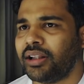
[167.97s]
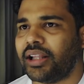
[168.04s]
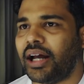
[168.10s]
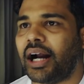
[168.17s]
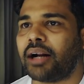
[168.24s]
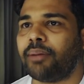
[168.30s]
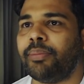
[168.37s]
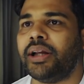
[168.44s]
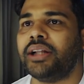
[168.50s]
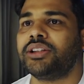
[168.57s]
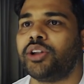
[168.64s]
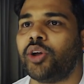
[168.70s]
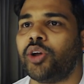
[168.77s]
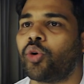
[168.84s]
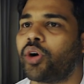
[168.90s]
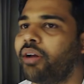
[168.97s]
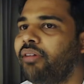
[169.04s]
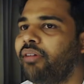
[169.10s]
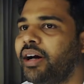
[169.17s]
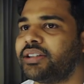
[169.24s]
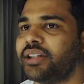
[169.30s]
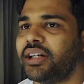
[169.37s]
that means your
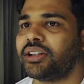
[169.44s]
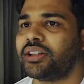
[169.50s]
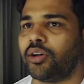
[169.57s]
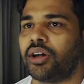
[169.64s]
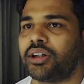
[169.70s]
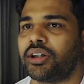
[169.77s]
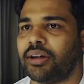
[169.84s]
device is not